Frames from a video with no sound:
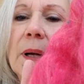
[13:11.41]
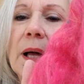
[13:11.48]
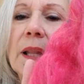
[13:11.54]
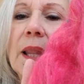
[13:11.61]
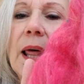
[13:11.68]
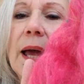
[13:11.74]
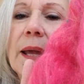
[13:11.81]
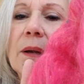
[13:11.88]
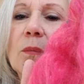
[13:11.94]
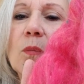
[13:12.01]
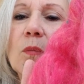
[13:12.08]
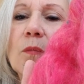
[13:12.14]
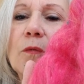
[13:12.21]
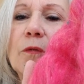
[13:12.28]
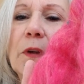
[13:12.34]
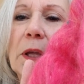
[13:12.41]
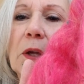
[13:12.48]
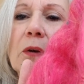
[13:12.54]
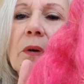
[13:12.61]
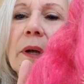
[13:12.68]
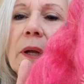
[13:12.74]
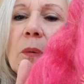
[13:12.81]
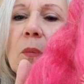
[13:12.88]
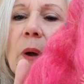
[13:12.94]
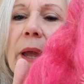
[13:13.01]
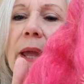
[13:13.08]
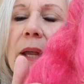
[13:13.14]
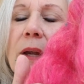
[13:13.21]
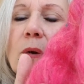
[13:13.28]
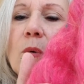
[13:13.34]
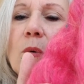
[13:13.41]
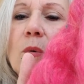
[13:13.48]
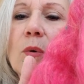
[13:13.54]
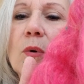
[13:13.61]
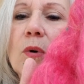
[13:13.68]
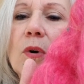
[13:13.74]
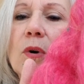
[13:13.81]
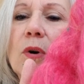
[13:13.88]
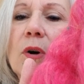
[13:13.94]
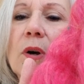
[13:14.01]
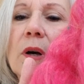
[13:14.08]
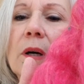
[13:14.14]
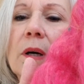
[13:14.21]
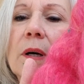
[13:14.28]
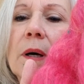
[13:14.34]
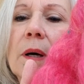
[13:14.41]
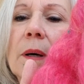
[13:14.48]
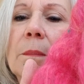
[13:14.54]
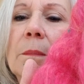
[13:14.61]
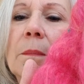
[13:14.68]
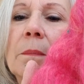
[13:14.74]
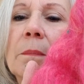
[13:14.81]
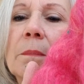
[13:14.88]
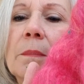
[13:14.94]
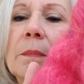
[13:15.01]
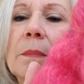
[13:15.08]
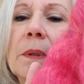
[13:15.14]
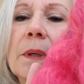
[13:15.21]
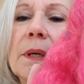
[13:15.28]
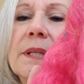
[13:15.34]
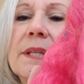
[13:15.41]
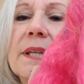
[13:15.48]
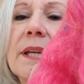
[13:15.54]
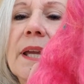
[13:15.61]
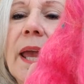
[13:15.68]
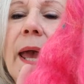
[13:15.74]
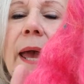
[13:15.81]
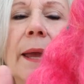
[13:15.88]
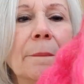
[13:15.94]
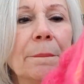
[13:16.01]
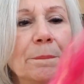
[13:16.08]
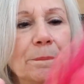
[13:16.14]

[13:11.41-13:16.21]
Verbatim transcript: a light fingering weight or um, a DK.